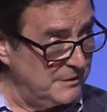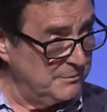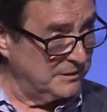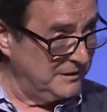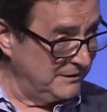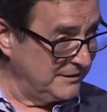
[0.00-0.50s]

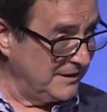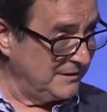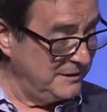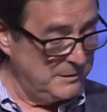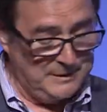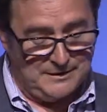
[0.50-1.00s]
Please
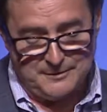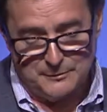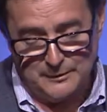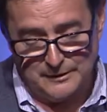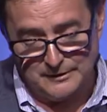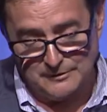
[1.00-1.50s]
see me if you
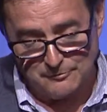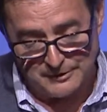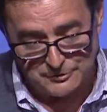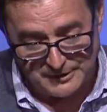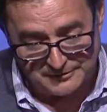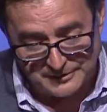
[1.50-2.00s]
want to
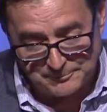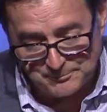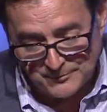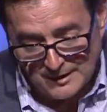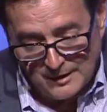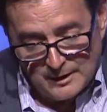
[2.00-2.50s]
retrieve it.
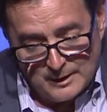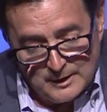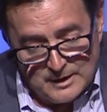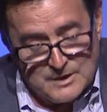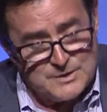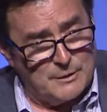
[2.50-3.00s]

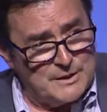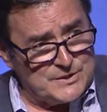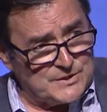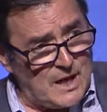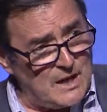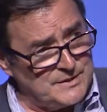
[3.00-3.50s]
So as
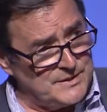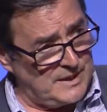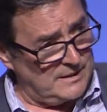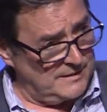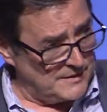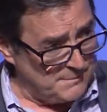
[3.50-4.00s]
Scott said
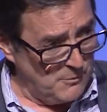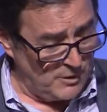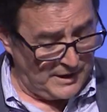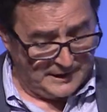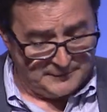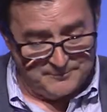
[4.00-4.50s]
this
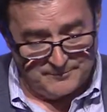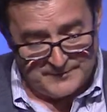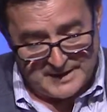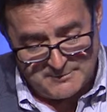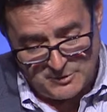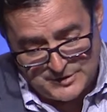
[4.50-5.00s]
morning, the
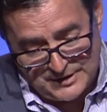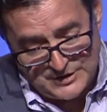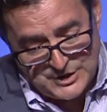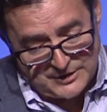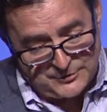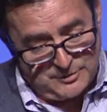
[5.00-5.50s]
MRC
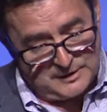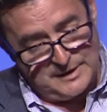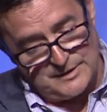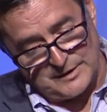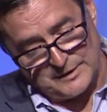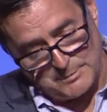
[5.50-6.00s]
just
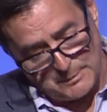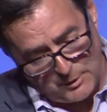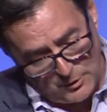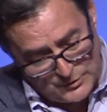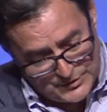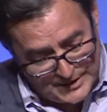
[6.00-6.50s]
released its
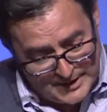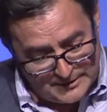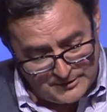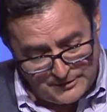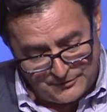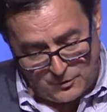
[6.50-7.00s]
proposed
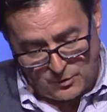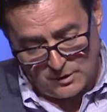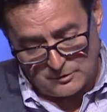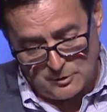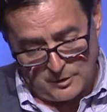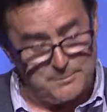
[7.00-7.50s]
standards for
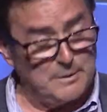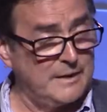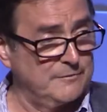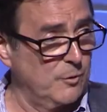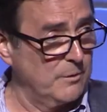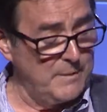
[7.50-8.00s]

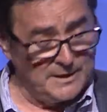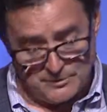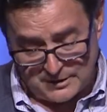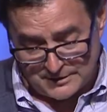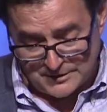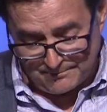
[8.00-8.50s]
cross-platform
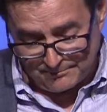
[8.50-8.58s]
metrics.